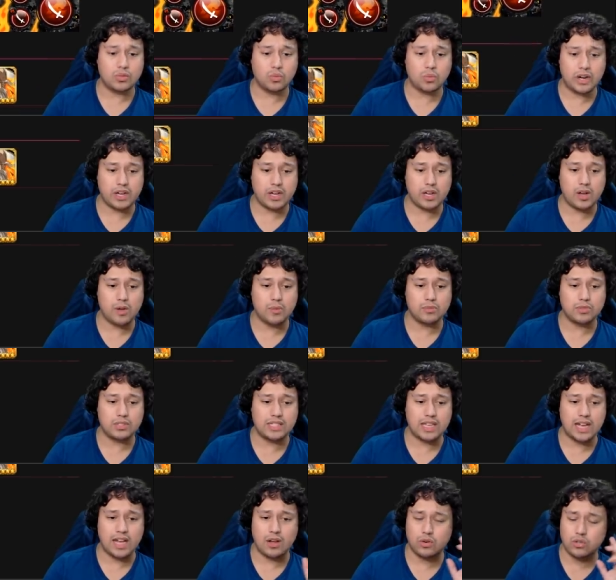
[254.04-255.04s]
when it comes
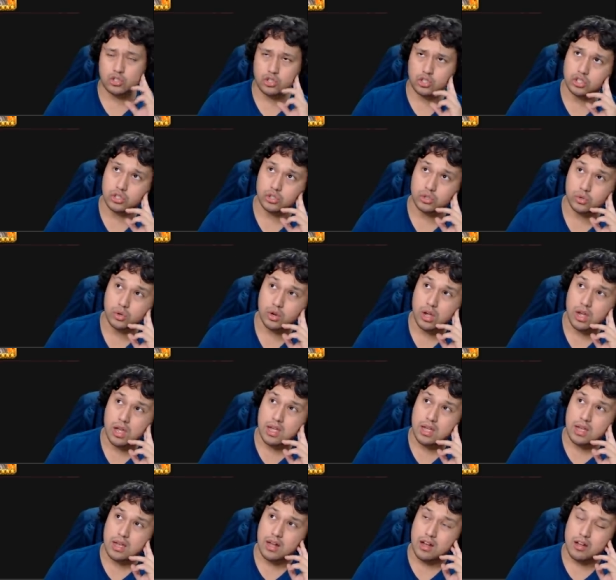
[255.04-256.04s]
down to
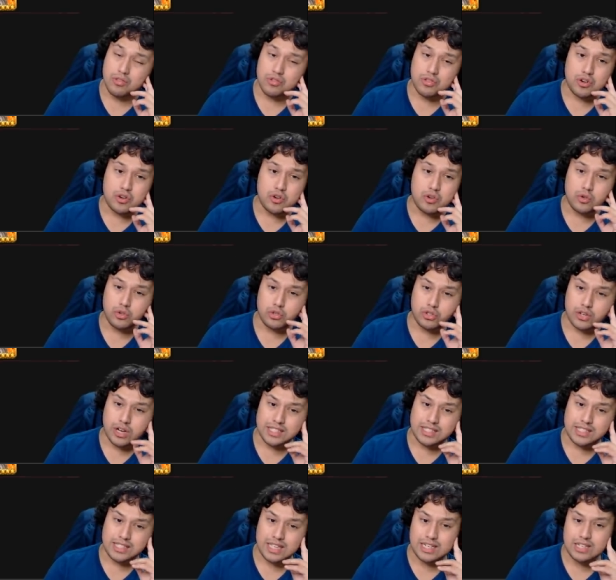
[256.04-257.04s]
uh, the new
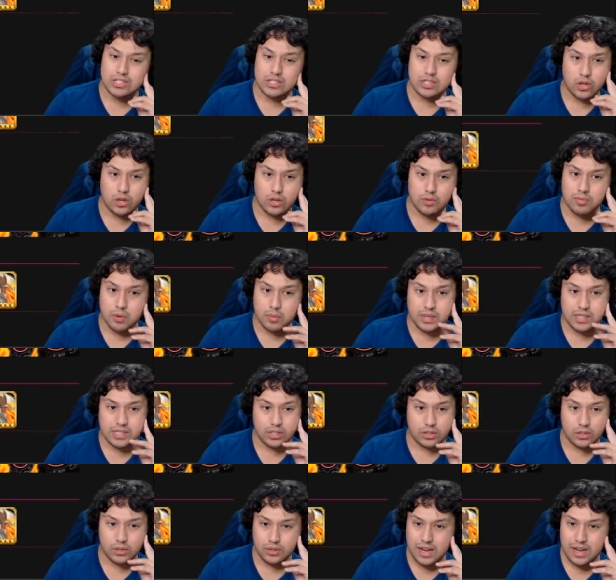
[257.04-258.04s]
Transcendence Zone, but we
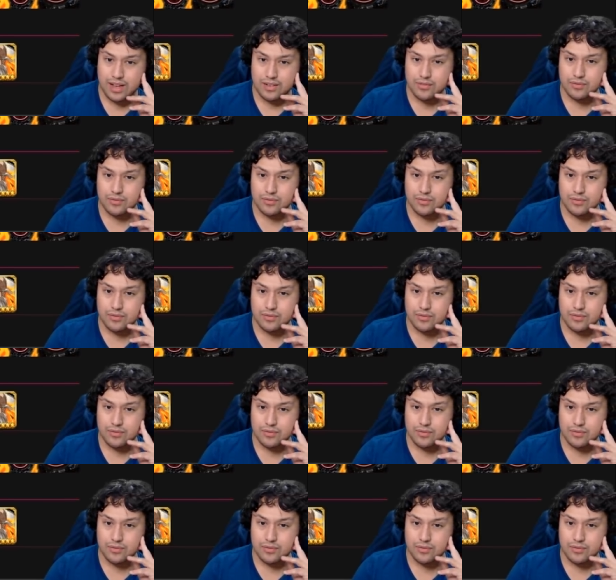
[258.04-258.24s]
still don't have